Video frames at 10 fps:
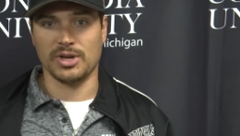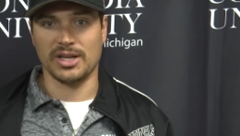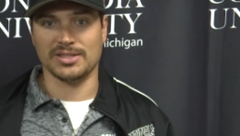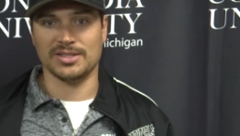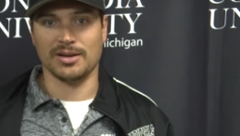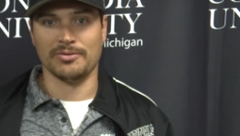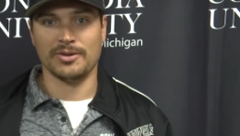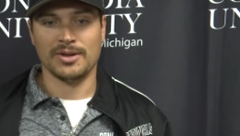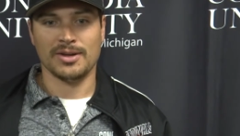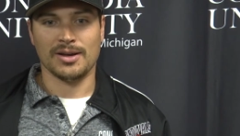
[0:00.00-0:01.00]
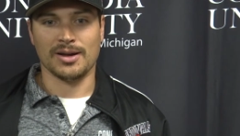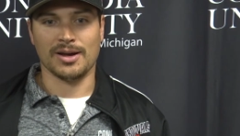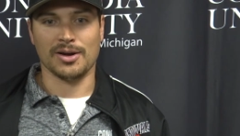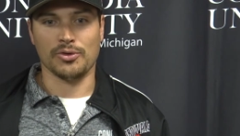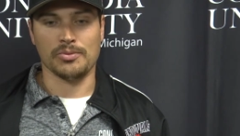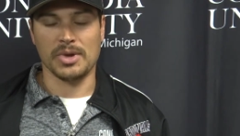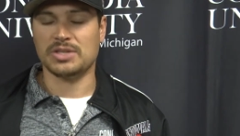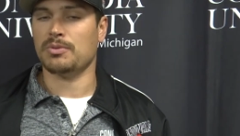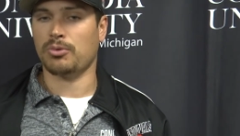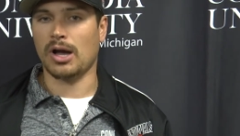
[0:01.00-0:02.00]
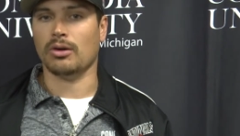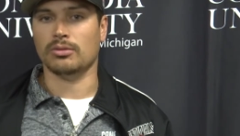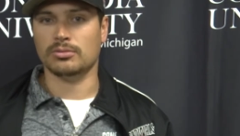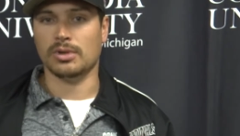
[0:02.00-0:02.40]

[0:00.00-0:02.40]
media stuff, it makes me proud.